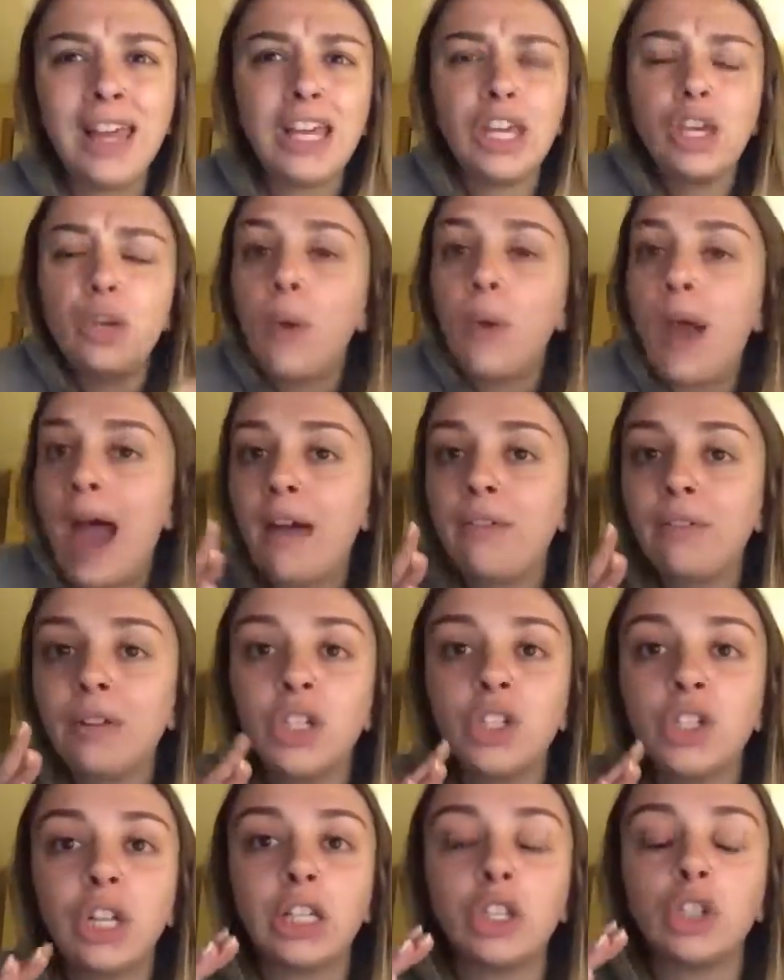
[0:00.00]
you
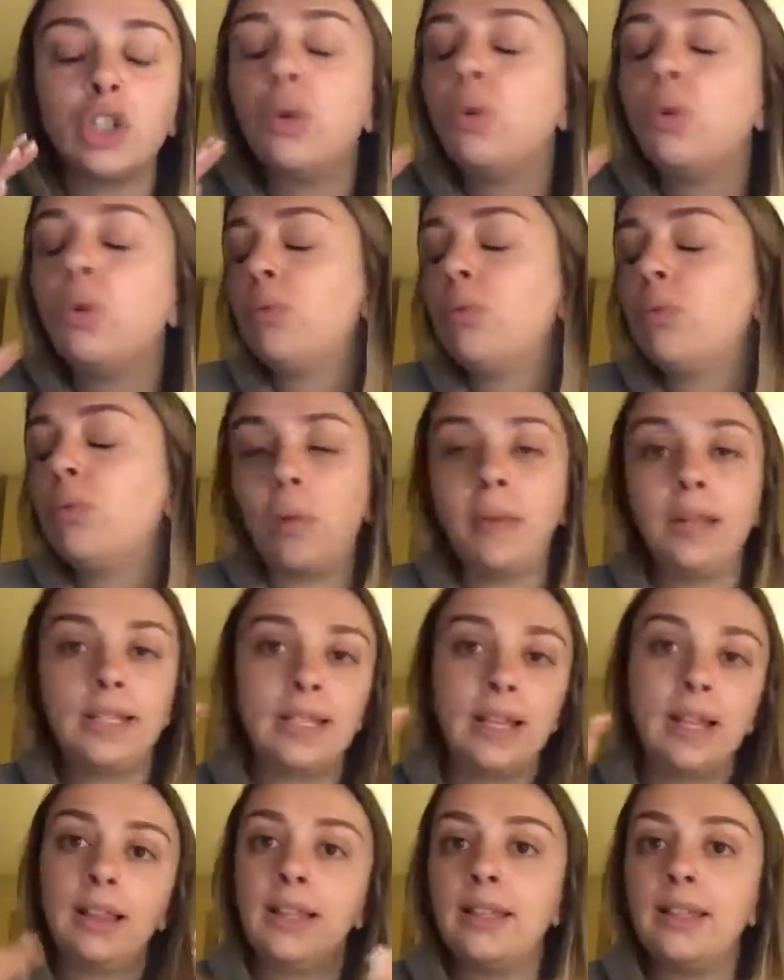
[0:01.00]
average like 2
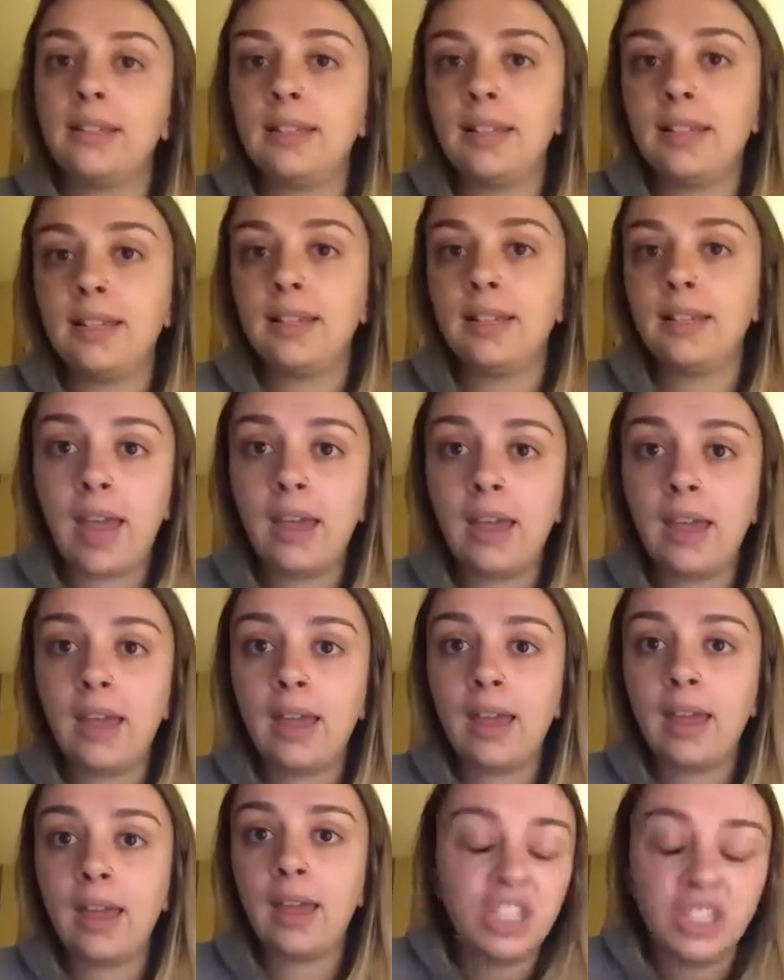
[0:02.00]
enrollments at least a day,
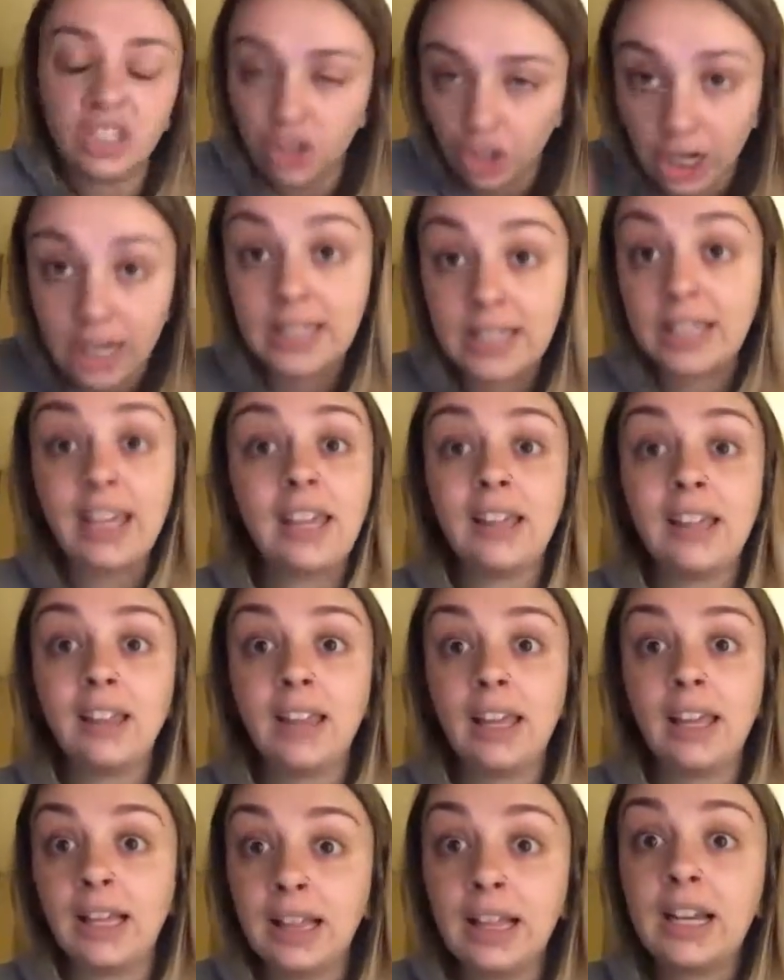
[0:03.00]
which is crazy,
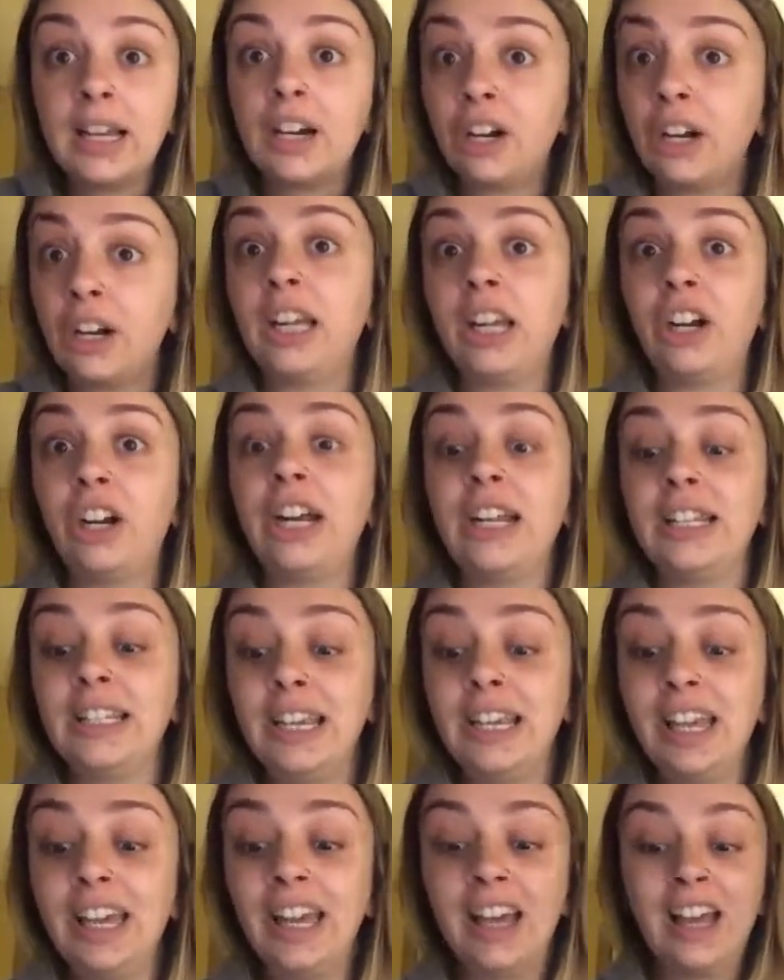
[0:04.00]
like literally
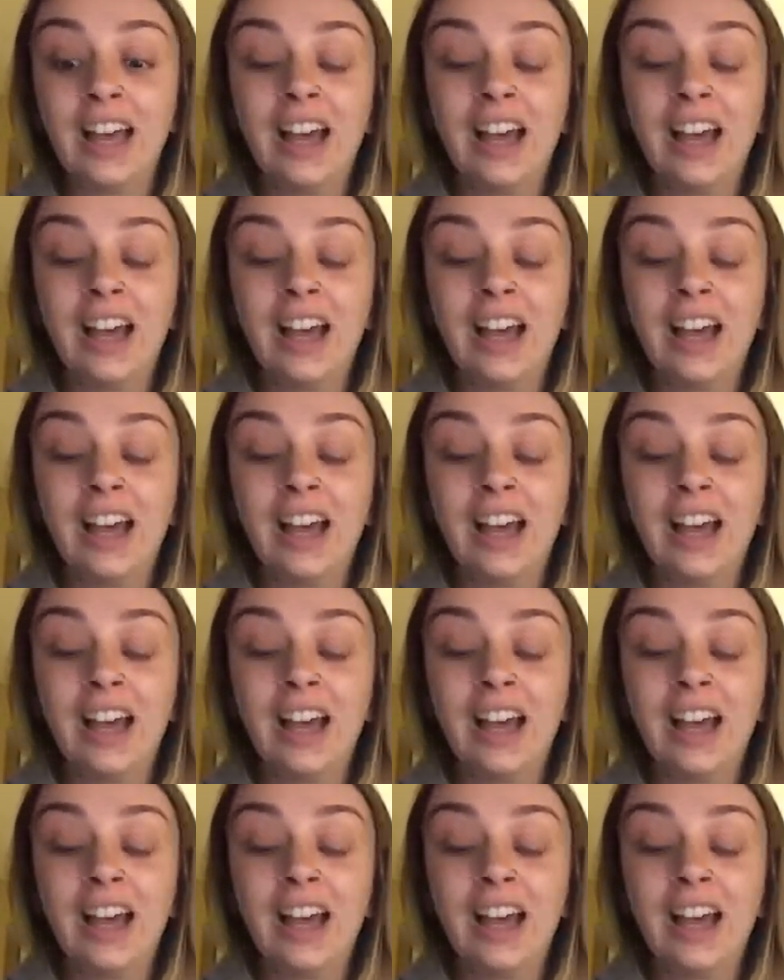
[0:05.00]
crazy.